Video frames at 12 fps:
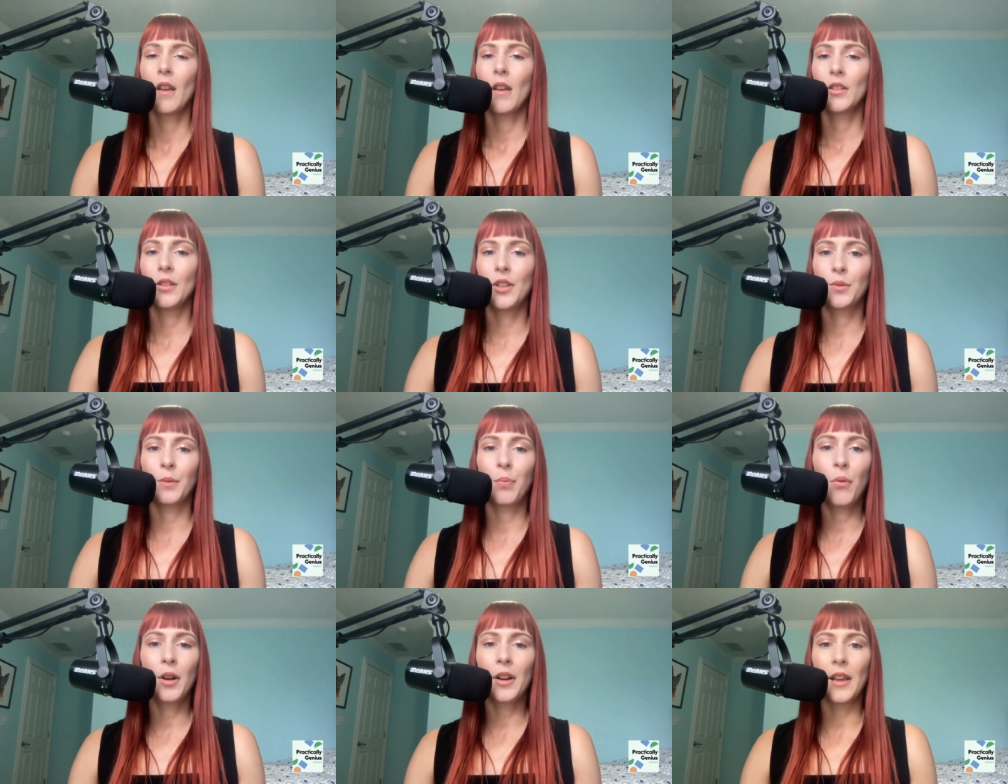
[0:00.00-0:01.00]
So this
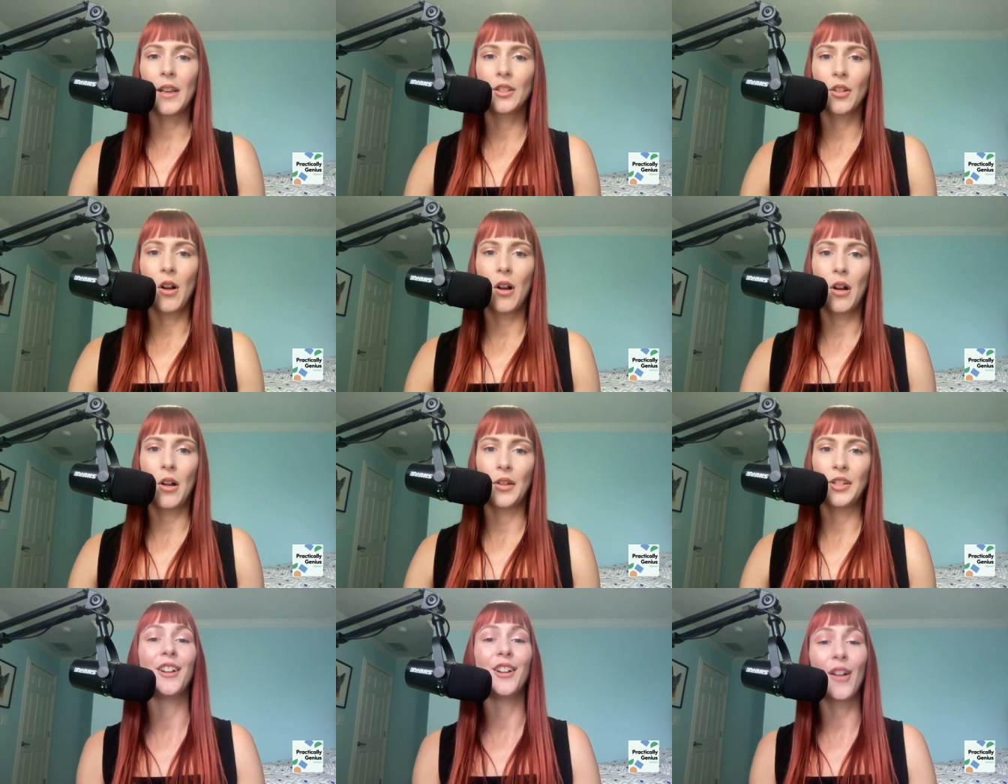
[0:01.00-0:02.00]
report is
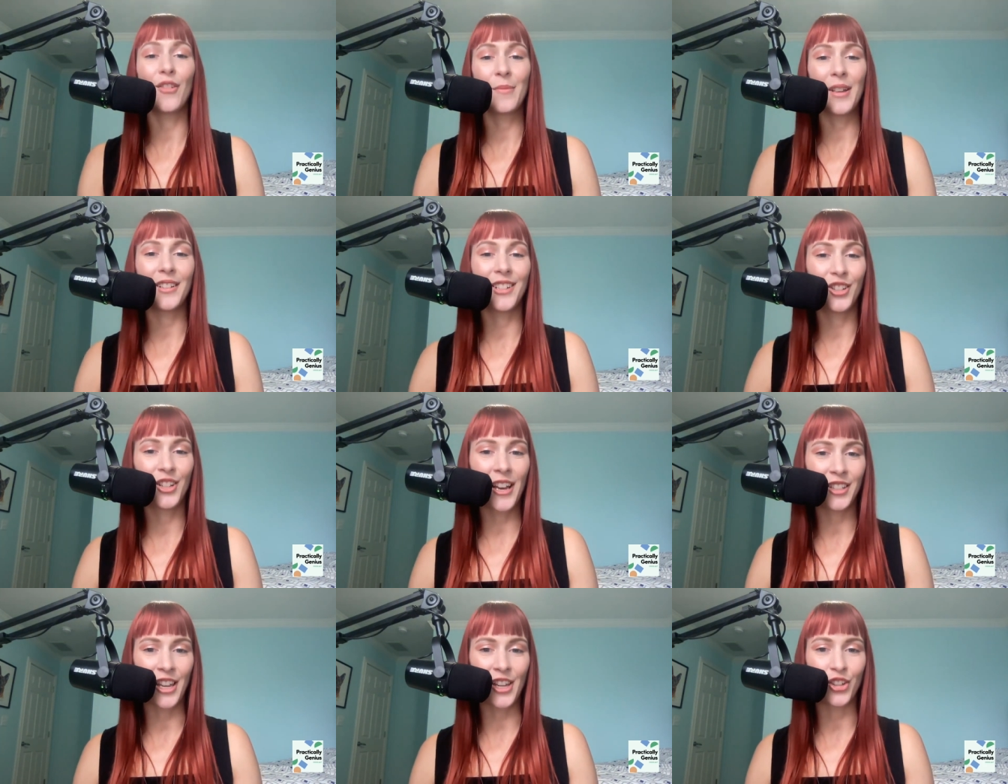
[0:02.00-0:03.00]
called Government
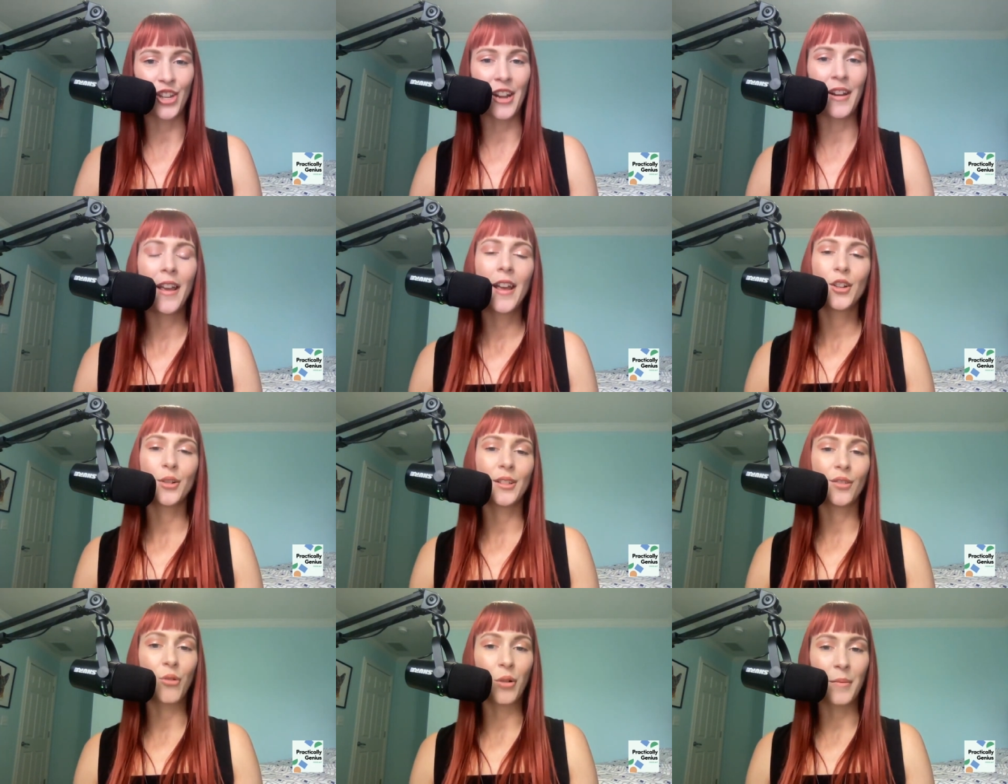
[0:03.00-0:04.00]
Digitization,
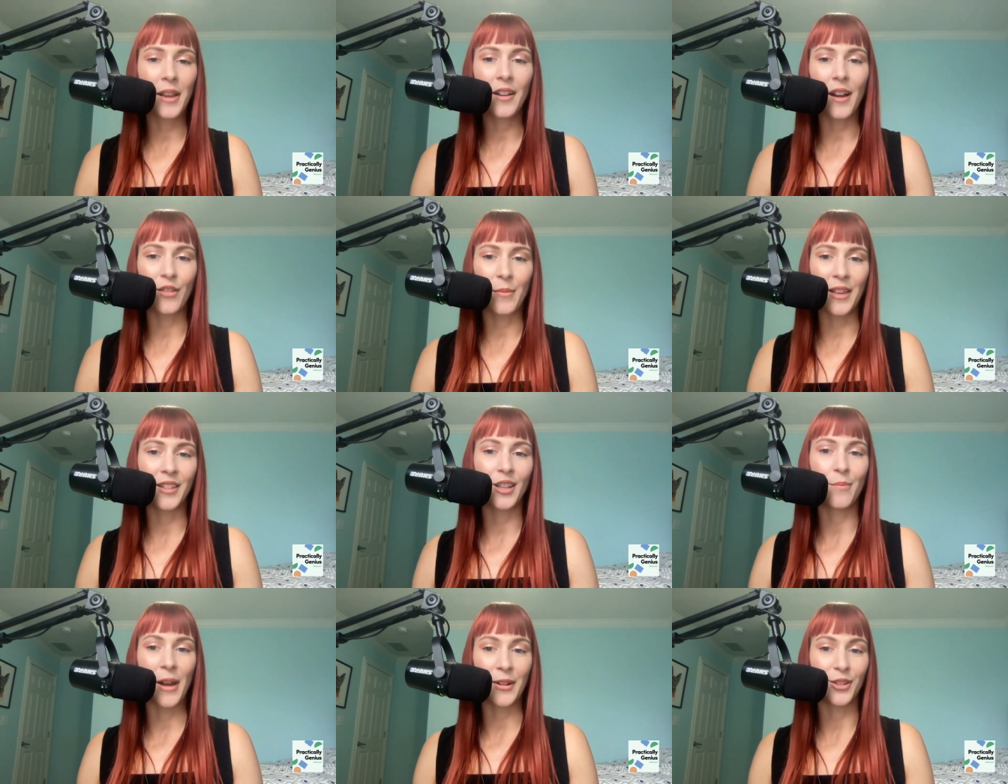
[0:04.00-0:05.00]
Transforming Government
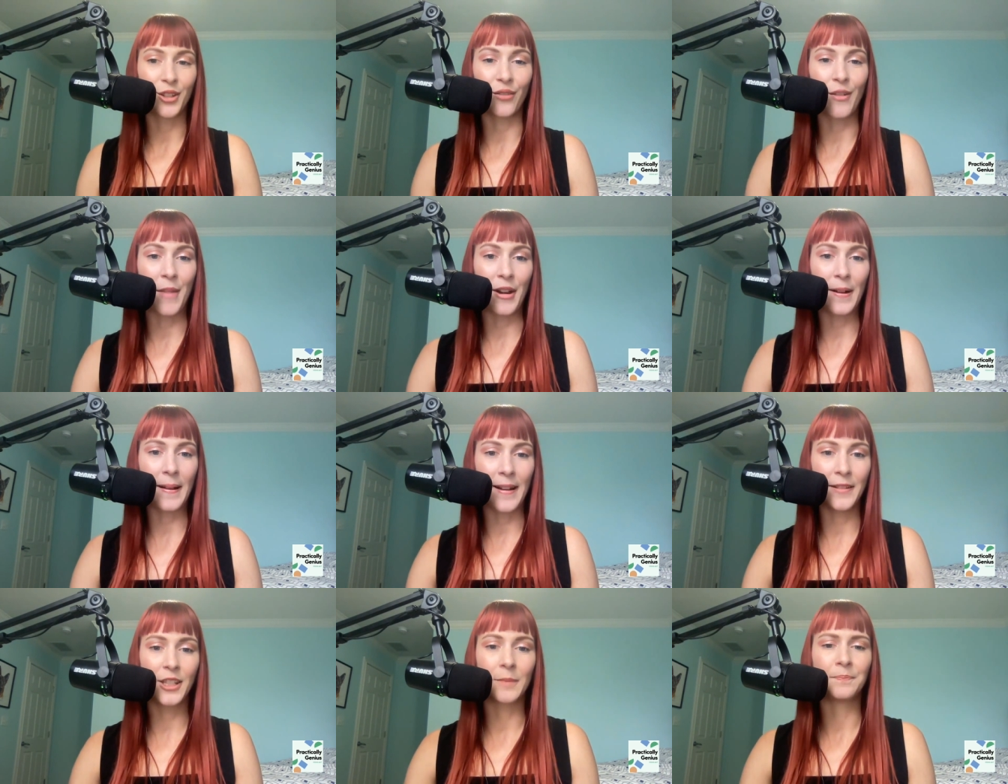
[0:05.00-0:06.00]
to Better Serve
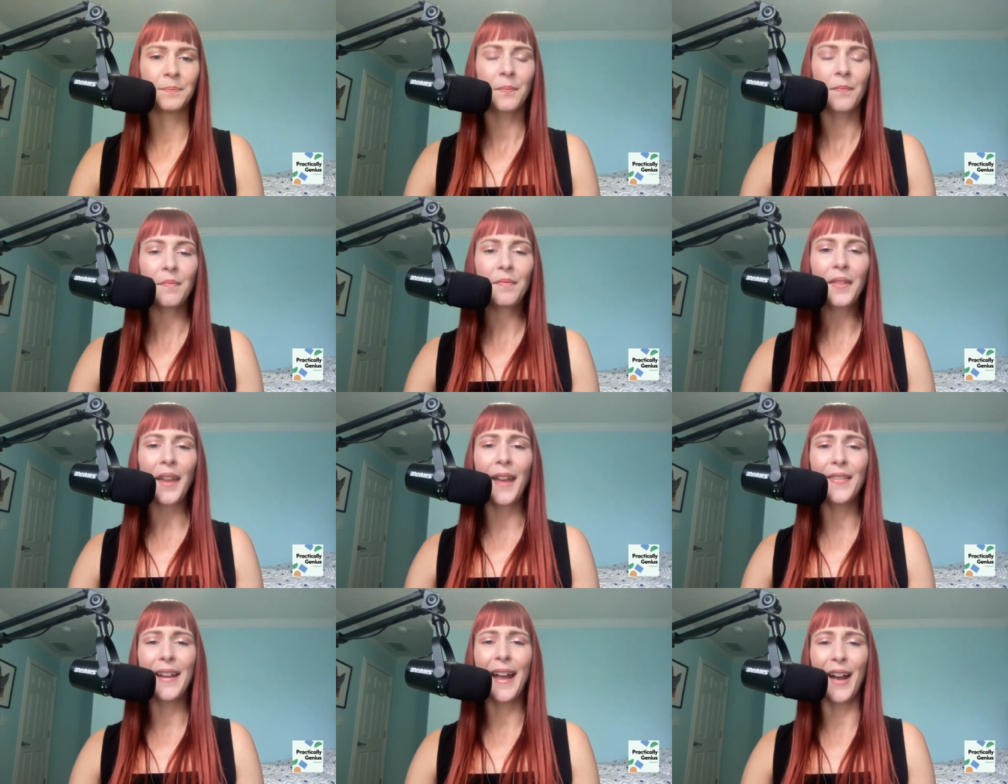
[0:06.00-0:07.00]
Americans.
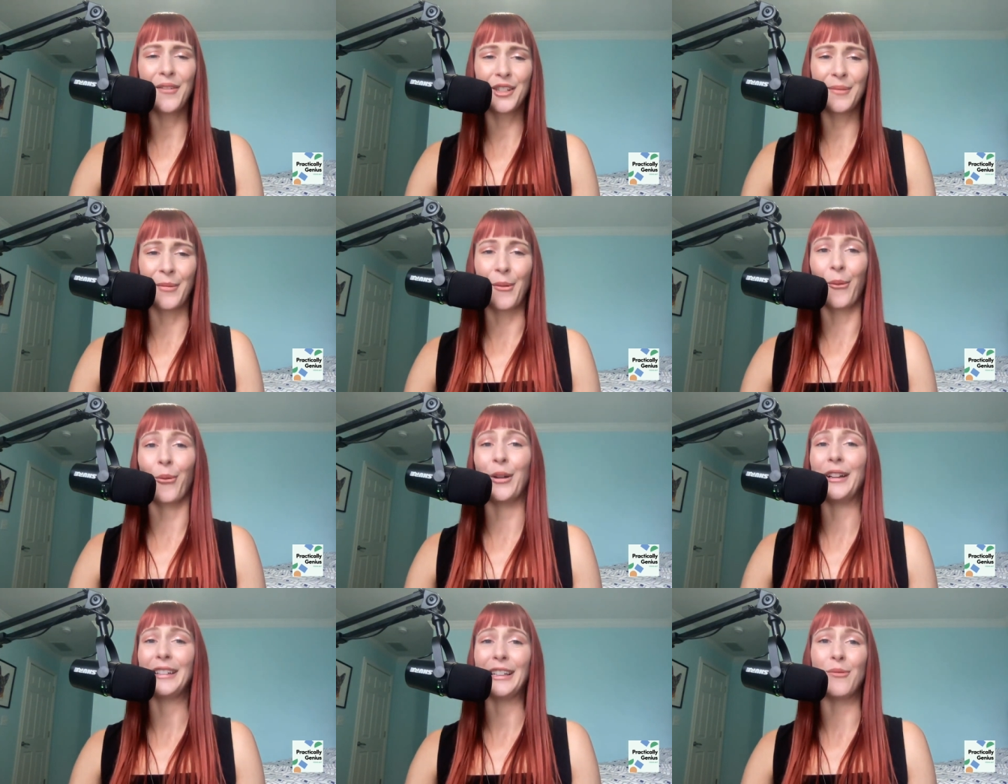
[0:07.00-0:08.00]
And they have some
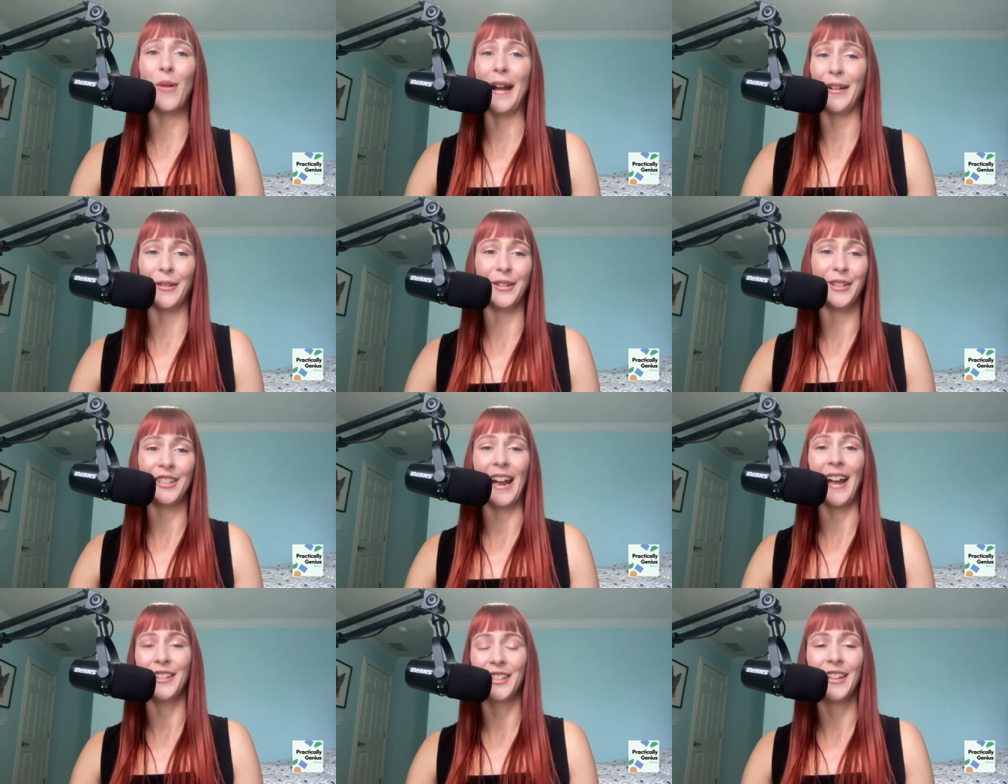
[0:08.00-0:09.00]
really wild
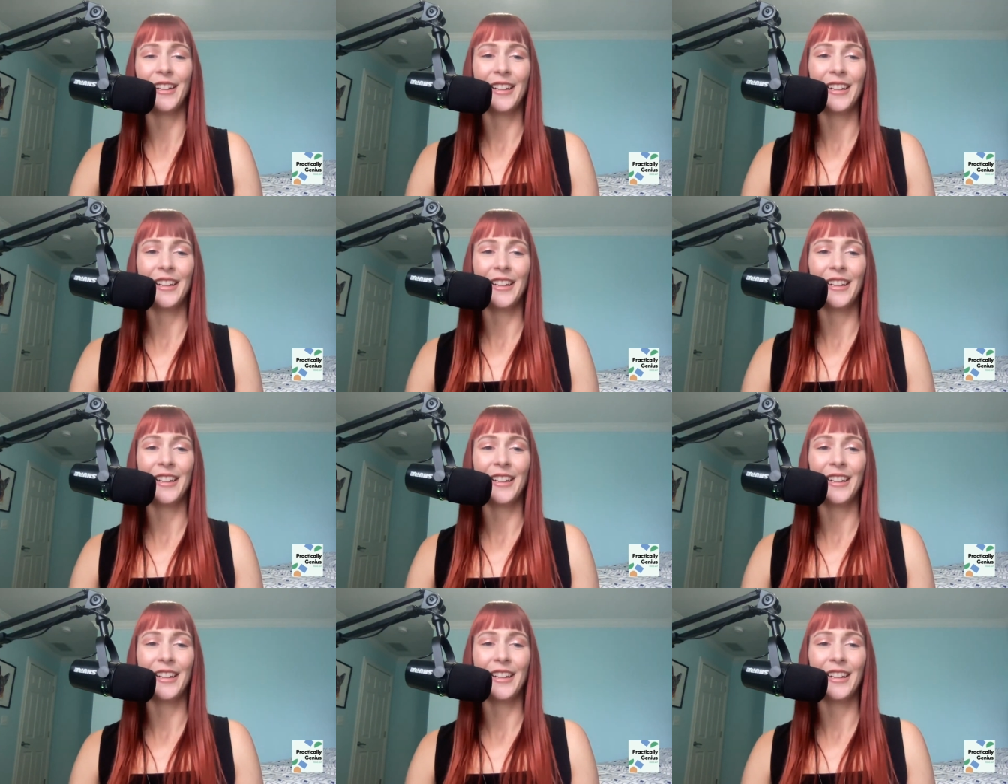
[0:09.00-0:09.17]
stats.